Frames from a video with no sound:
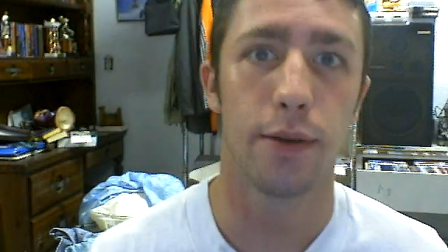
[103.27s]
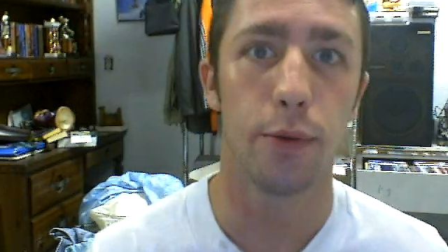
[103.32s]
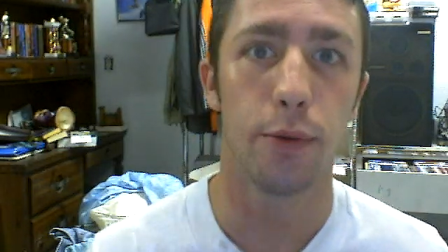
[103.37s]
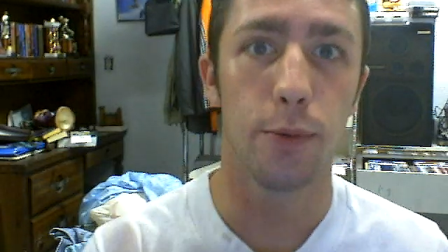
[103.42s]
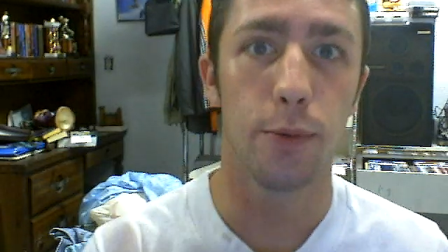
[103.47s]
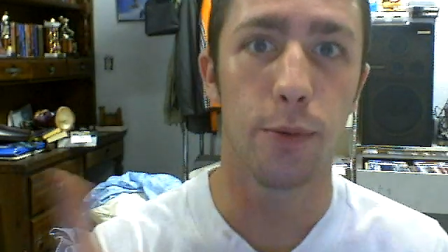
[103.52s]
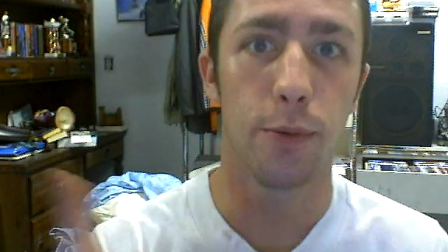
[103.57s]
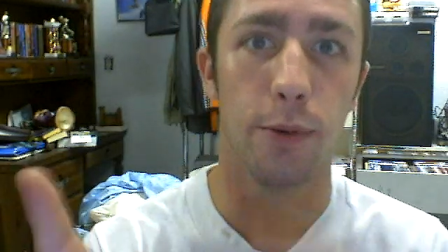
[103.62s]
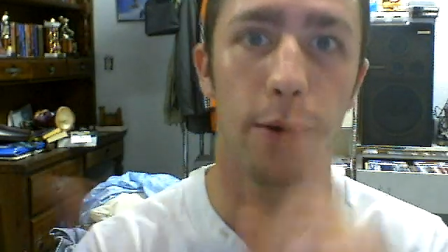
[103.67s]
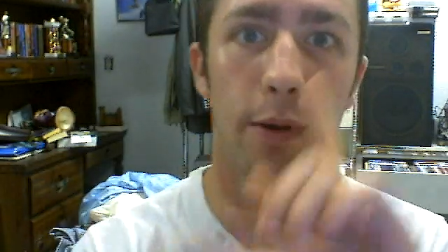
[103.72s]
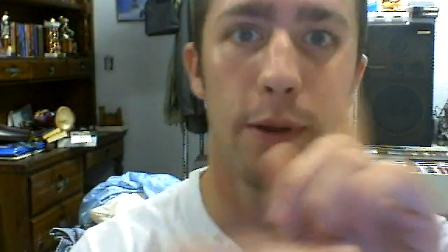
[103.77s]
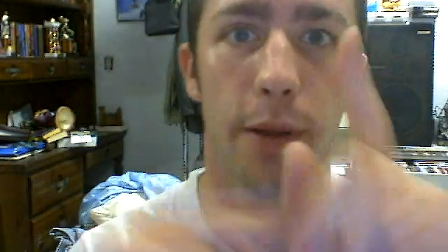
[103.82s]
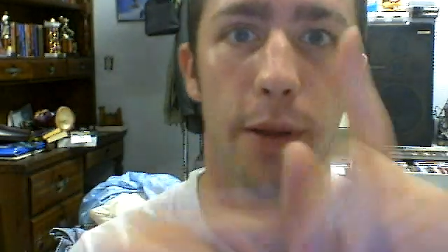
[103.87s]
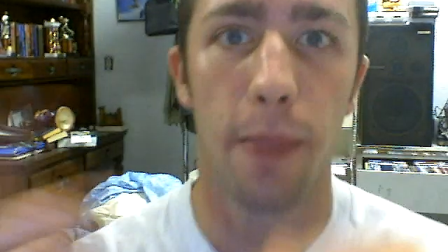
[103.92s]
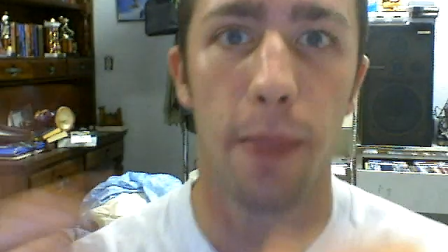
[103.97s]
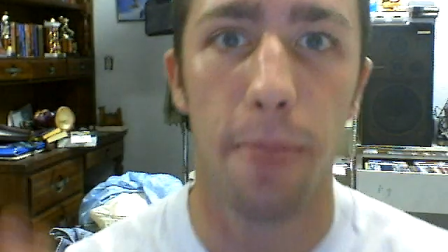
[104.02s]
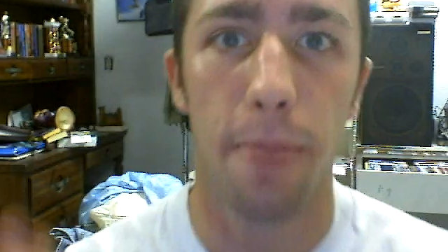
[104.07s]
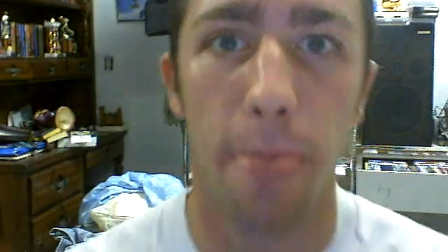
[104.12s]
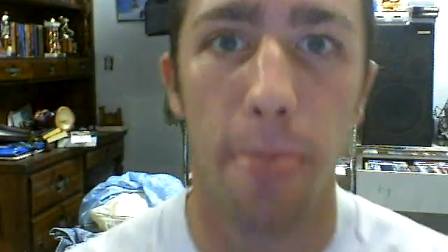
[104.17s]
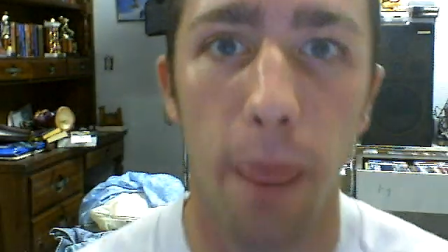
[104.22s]
Ooh.
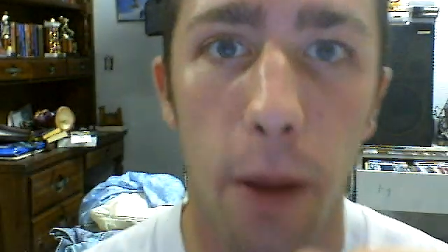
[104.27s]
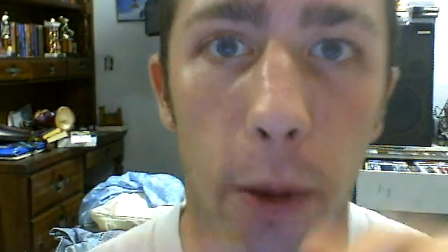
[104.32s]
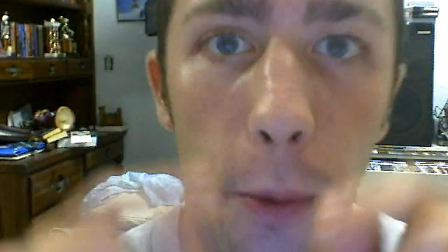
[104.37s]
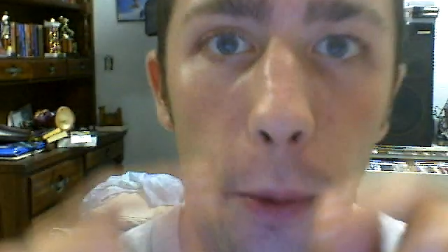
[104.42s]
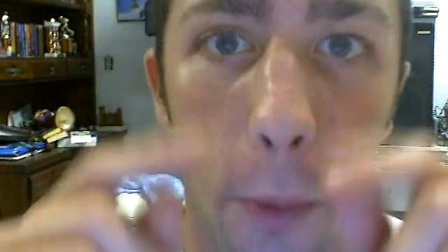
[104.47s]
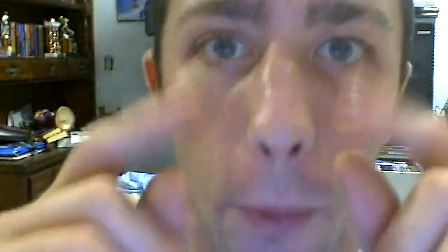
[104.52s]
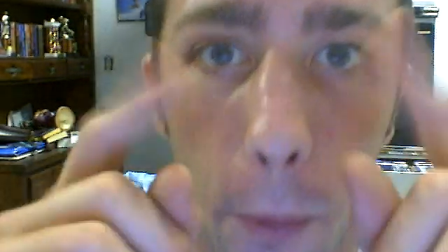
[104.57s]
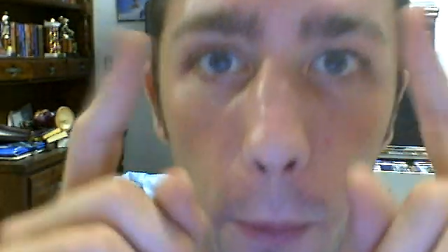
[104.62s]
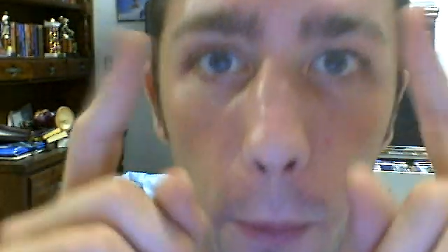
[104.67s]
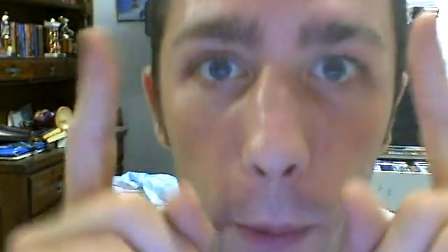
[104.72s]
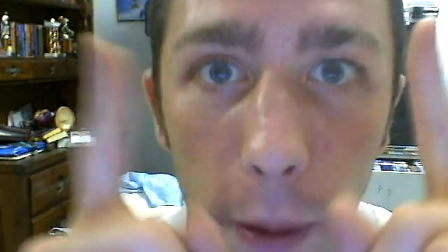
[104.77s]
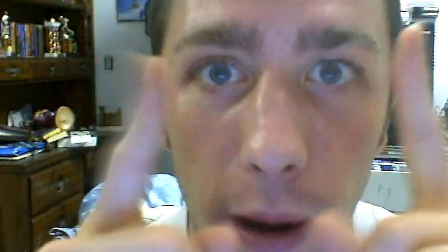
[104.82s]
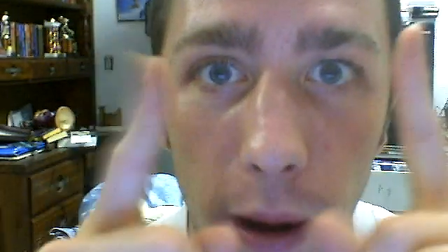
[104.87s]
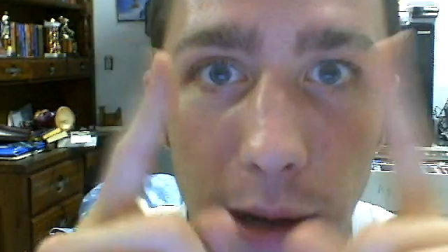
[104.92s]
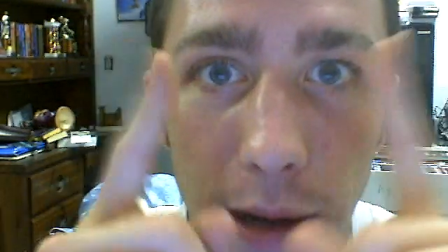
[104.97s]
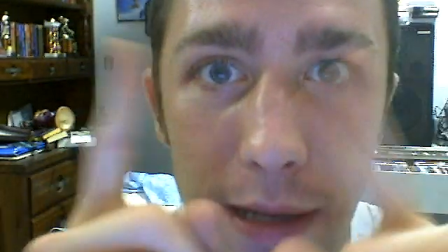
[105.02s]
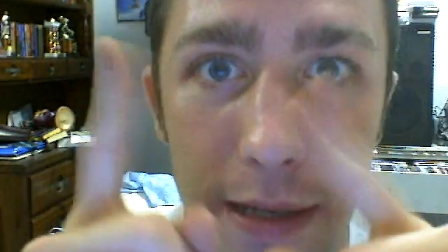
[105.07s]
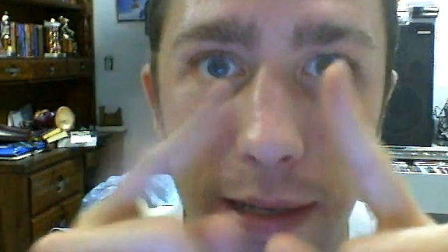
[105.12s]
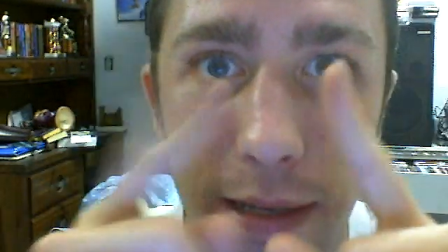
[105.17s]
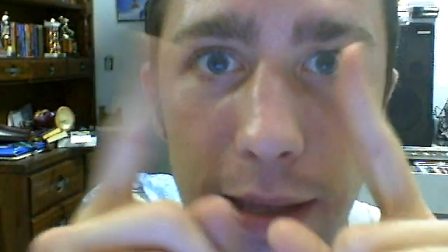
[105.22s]

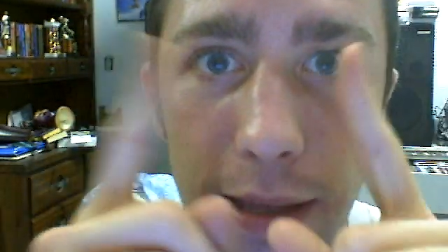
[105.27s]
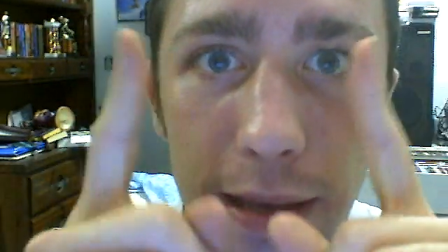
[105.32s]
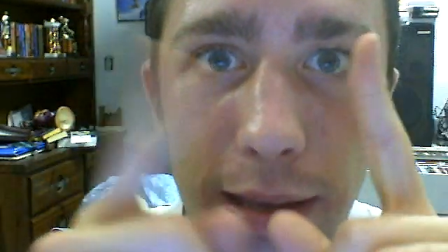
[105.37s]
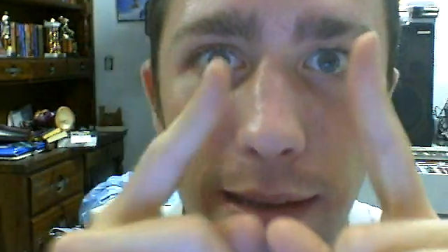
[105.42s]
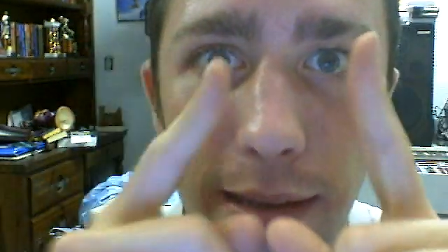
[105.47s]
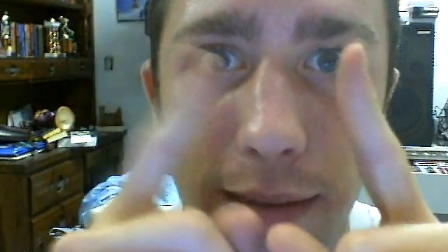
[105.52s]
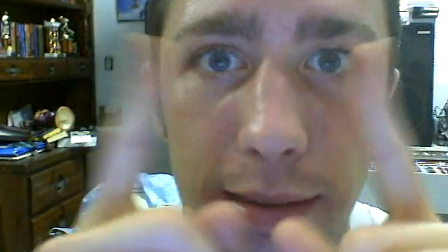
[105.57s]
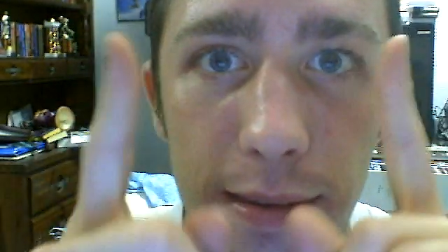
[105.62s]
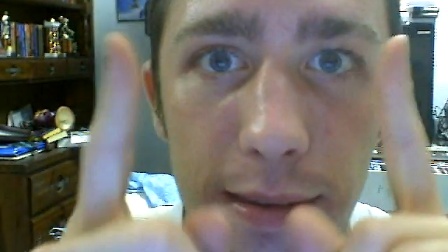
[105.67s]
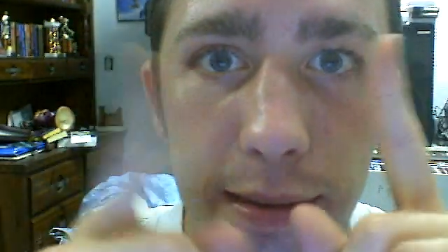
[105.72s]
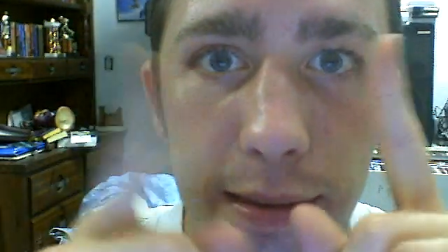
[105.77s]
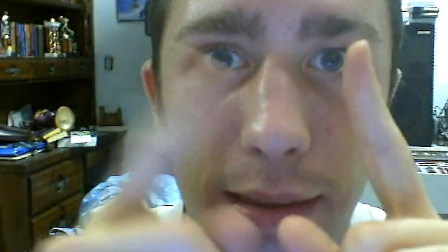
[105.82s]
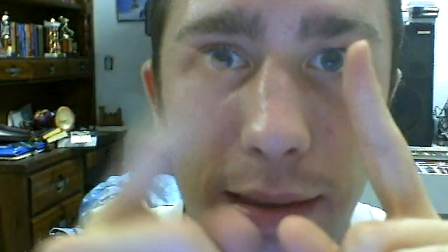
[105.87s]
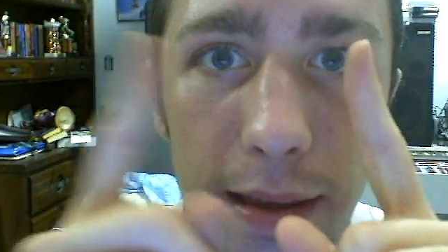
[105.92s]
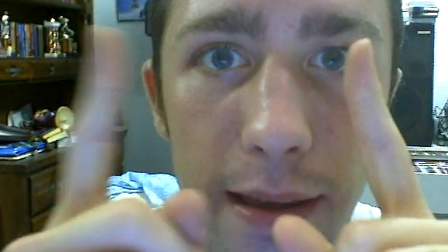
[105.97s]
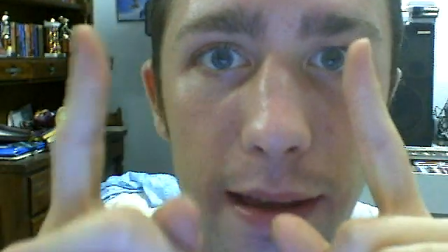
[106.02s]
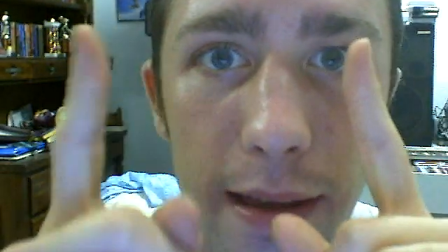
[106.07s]
Watch this.